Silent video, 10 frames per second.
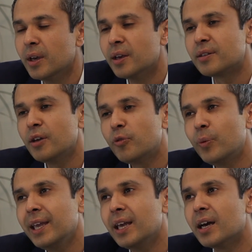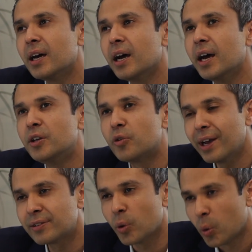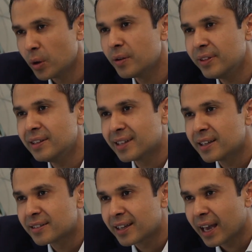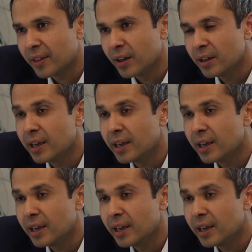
So if we address all of these things together,